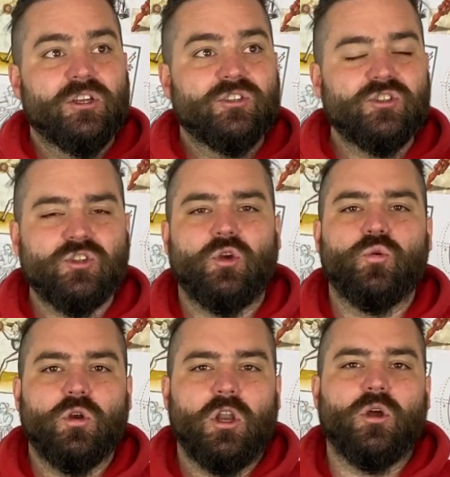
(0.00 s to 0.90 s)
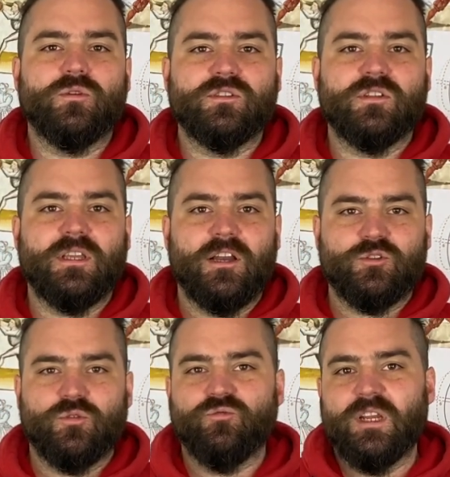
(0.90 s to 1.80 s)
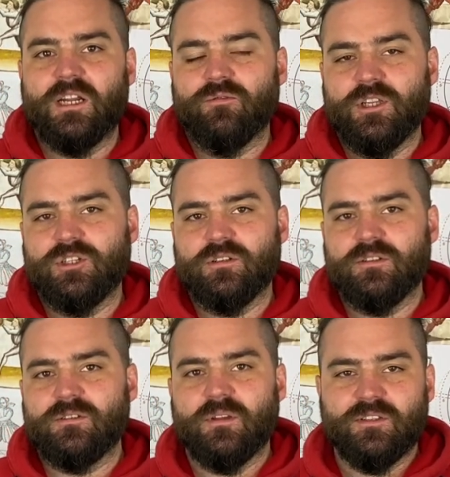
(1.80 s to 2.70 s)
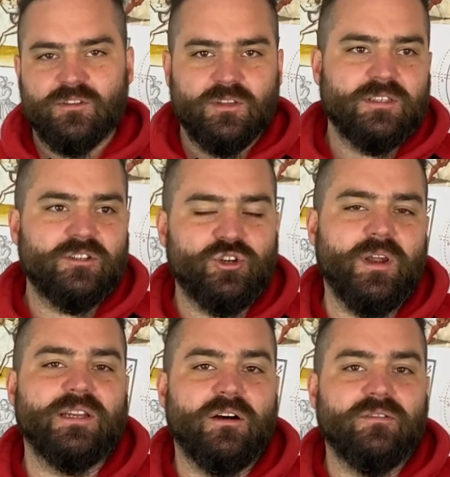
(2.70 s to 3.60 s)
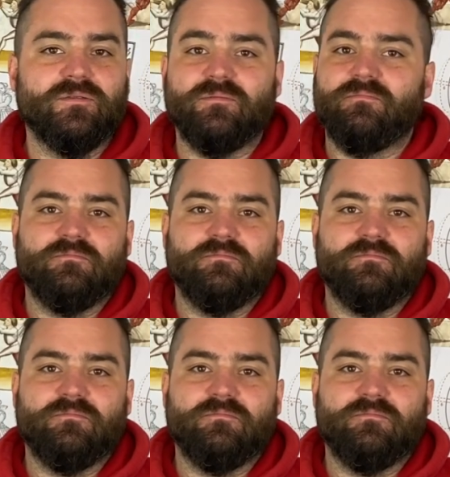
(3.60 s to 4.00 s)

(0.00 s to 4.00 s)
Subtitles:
so close to the actual real originals, and so there's a trade-off